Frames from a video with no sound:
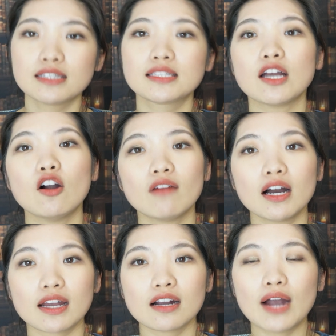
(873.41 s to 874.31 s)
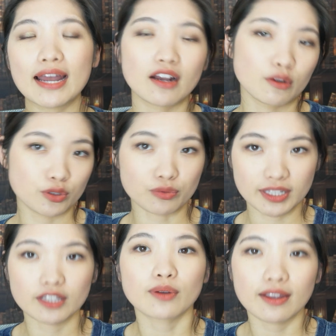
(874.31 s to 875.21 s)
Stylevana, and I was
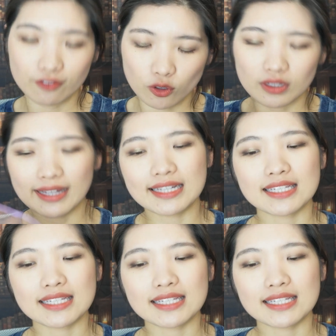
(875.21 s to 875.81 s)
really grateful, like I